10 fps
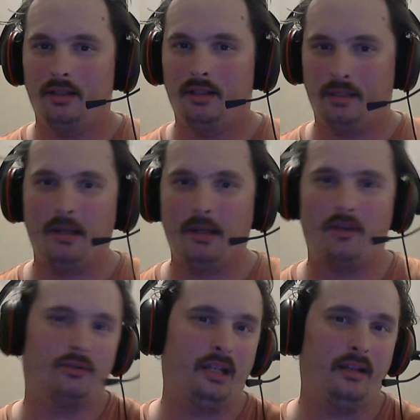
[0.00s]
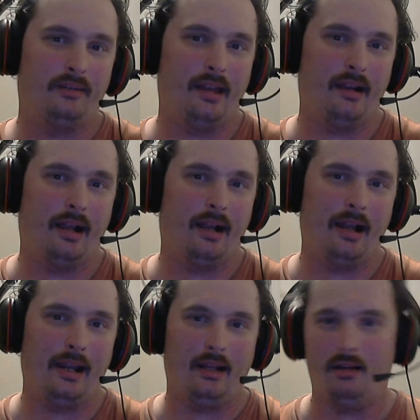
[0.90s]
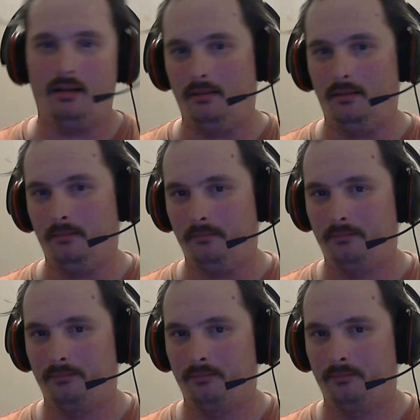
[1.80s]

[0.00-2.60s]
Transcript: is a specialty that I